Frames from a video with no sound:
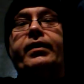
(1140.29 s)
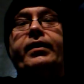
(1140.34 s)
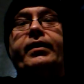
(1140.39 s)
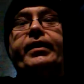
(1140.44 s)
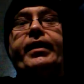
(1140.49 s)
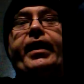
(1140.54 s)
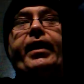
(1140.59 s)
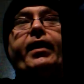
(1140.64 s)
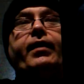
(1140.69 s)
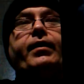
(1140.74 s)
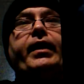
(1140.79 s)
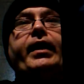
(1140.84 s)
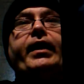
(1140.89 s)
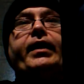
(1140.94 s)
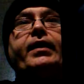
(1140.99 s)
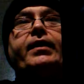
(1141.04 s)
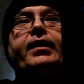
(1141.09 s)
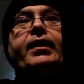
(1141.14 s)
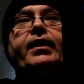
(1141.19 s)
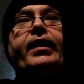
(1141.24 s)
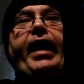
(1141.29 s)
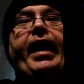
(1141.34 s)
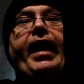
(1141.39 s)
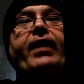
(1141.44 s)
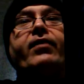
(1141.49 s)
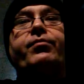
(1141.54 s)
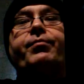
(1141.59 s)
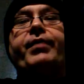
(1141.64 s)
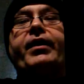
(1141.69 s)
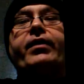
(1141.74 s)
Yeah, and
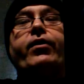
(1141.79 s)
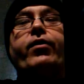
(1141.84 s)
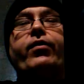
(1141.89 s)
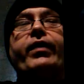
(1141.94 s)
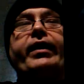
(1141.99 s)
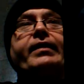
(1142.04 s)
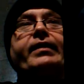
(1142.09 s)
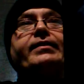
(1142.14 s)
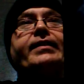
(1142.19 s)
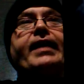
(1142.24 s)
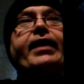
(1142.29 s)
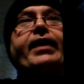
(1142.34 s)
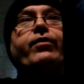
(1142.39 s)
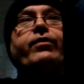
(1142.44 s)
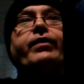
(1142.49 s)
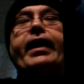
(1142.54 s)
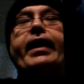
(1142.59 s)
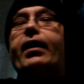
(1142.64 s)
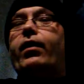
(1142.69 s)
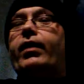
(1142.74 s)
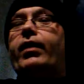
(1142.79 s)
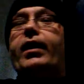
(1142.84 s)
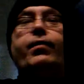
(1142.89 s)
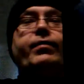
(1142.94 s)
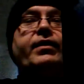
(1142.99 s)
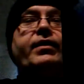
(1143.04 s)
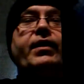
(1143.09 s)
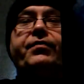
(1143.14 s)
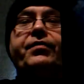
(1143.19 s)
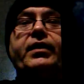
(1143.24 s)
ask me to go ahead and take her now. I
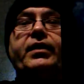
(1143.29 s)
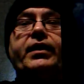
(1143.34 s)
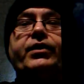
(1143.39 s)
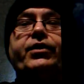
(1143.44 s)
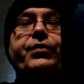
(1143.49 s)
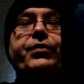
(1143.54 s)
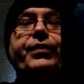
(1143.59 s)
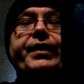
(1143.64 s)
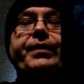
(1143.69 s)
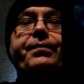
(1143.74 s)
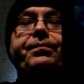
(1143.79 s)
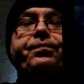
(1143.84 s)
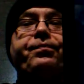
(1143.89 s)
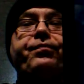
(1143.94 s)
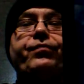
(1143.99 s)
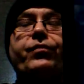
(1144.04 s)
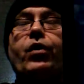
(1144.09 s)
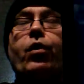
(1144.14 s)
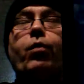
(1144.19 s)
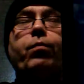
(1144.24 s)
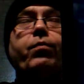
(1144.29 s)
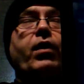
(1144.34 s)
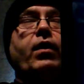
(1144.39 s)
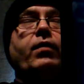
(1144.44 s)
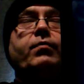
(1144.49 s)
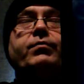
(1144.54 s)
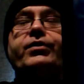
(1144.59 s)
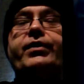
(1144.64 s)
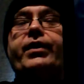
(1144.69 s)
would definitely do it. No problems